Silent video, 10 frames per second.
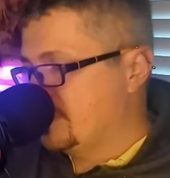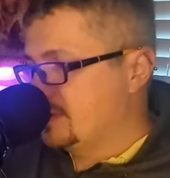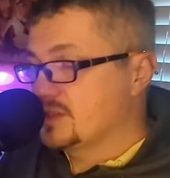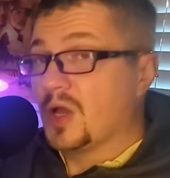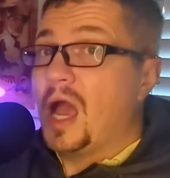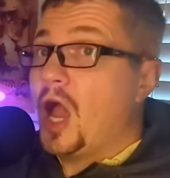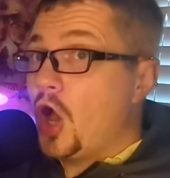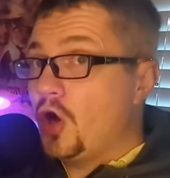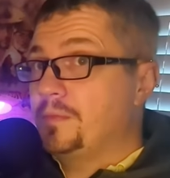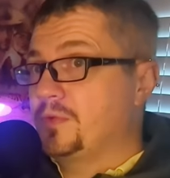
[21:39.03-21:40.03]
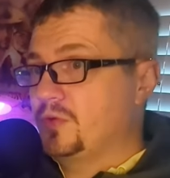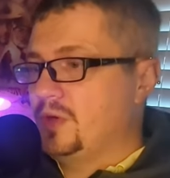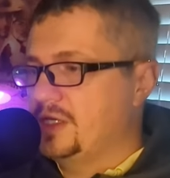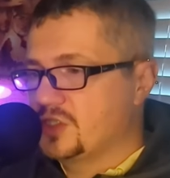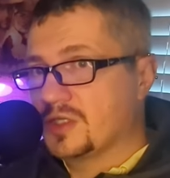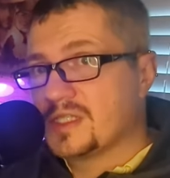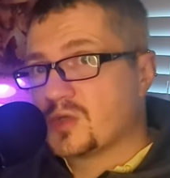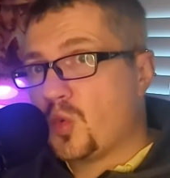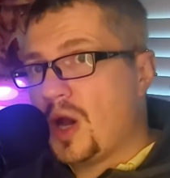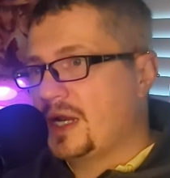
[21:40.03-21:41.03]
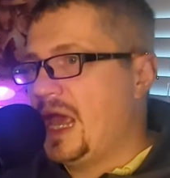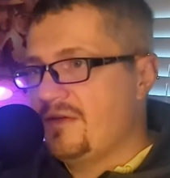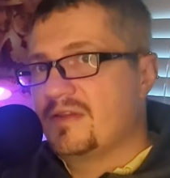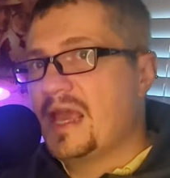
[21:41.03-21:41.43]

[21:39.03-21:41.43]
so I hope you enjoyed this quite heavily